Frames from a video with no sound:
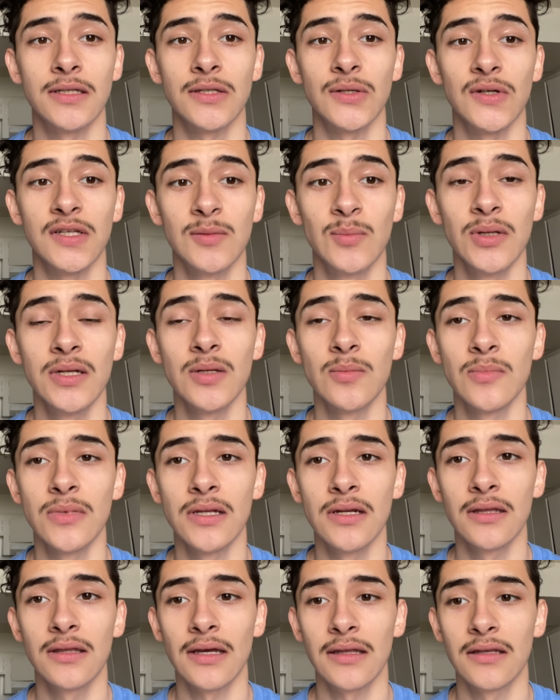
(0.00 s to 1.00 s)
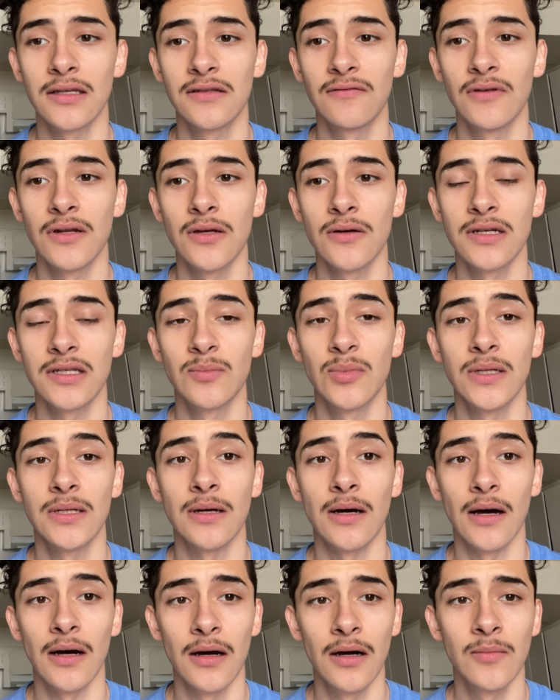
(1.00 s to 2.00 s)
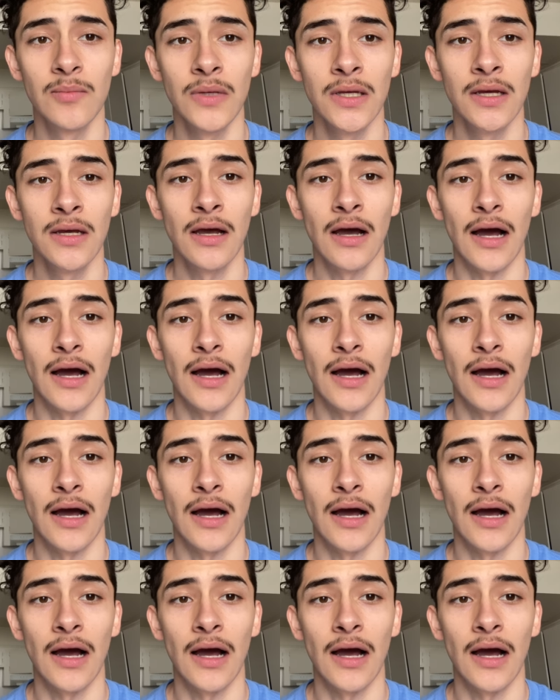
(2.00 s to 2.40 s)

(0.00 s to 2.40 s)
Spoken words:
So it's been a minute that this video has been up.